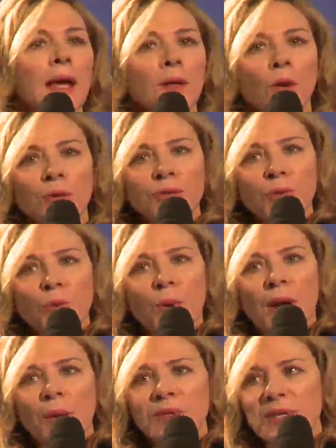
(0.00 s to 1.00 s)
And also,
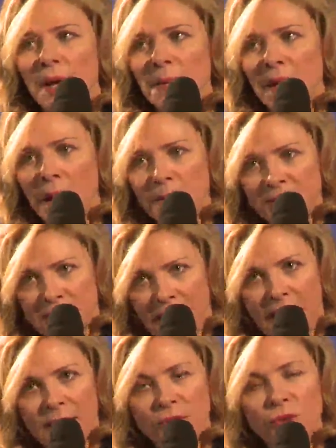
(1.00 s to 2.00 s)
when I was coming up as an
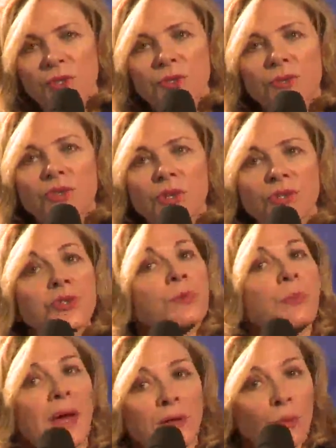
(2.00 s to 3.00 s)
actress, just
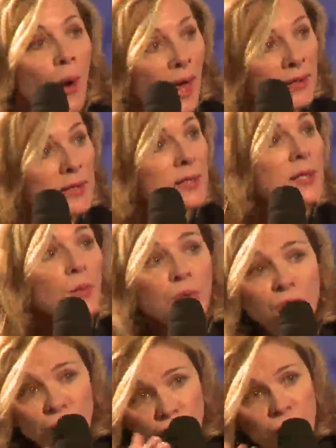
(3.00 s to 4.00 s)
to pay the rent, there
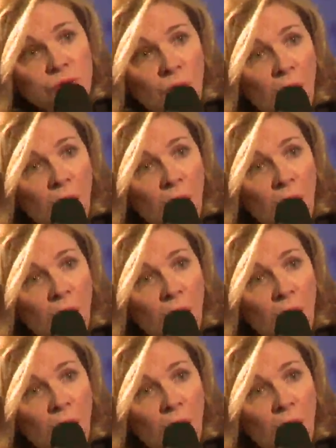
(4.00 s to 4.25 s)
were certain